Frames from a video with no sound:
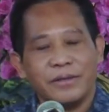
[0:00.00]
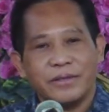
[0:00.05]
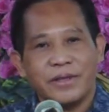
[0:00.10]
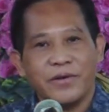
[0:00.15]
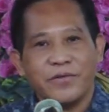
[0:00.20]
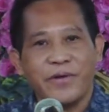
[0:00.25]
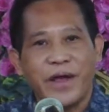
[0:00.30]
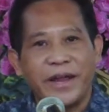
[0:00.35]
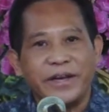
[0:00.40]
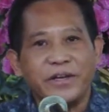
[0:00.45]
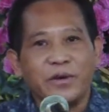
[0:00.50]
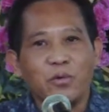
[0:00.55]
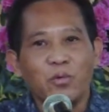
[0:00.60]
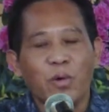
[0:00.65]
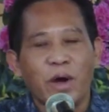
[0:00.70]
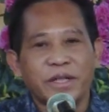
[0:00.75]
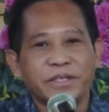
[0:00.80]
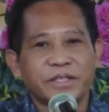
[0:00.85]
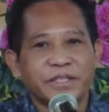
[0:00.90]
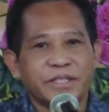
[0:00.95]
the writer
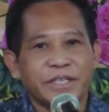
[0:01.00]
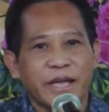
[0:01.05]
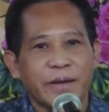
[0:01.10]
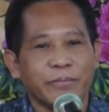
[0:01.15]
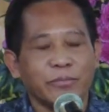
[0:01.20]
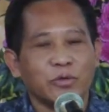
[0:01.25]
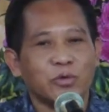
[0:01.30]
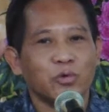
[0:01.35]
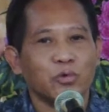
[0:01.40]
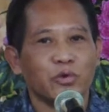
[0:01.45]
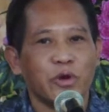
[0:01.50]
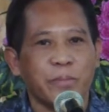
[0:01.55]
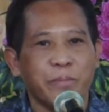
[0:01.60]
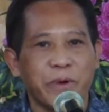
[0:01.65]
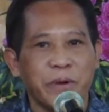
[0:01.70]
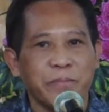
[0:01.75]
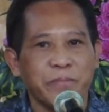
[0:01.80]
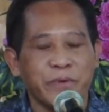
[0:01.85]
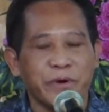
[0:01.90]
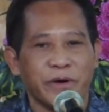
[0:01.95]
wants them to
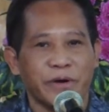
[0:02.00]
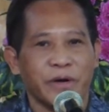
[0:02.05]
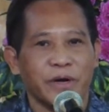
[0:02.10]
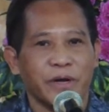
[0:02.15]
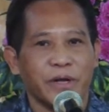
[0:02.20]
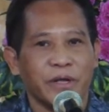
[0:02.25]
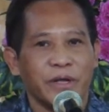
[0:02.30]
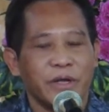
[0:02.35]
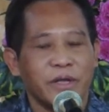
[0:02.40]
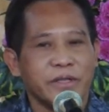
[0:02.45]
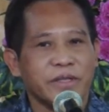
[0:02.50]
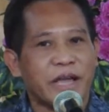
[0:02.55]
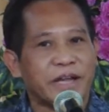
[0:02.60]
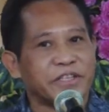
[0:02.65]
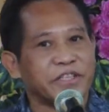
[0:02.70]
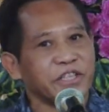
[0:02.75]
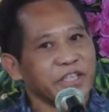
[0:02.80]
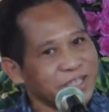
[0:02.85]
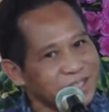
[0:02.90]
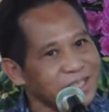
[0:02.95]
remember
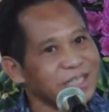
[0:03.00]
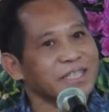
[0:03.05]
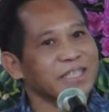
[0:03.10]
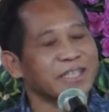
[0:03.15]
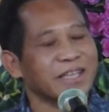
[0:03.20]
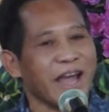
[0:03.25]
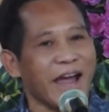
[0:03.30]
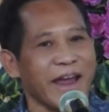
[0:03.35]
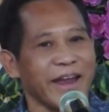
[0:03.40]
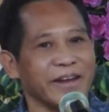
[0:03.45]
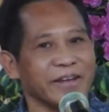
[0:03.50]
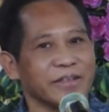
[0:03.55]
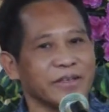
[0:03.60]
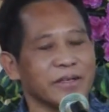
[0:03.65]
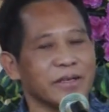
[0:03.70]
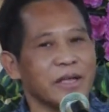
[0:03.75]
that Jesus died.